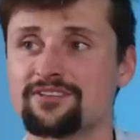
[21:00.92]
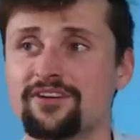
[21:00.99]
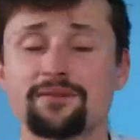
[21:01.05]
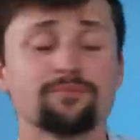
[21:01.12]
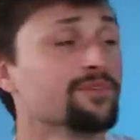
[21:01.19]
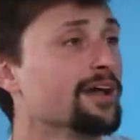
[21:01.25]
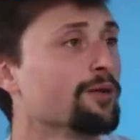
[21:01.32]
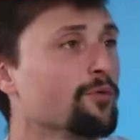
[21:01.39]
of
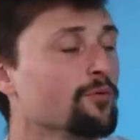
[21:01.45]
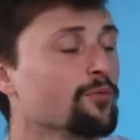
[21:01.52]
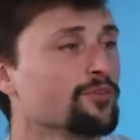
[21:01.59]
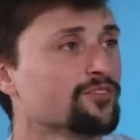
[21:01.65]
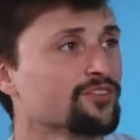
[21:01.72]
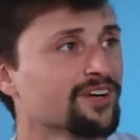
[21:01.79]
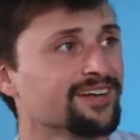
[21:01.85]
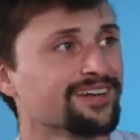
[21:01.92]
what we
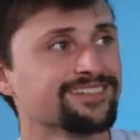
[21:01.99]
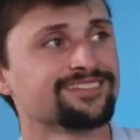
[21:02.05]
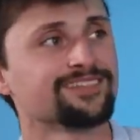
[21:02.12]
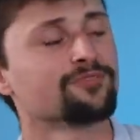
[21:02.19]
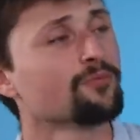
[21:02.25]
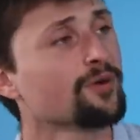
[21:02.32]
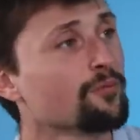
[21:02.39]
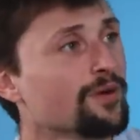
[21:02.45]
want to ride?
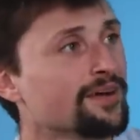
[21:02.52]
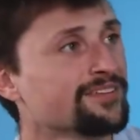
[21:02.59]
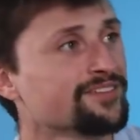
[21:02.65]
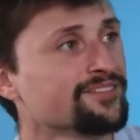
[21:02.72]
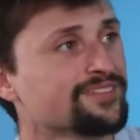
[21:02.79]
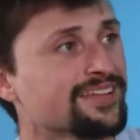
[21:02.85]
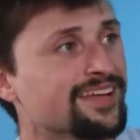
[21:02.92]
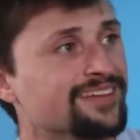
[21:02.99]
So where do
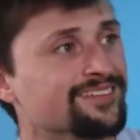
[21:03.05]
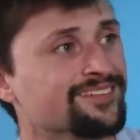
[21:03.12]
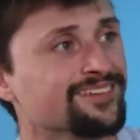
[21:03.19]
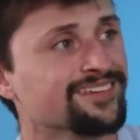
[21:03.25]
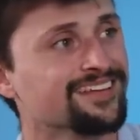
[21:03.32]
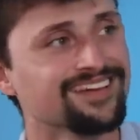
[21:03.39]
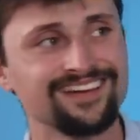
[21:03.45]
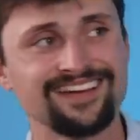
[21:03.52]
you stand
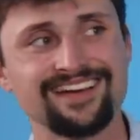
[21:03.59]
on?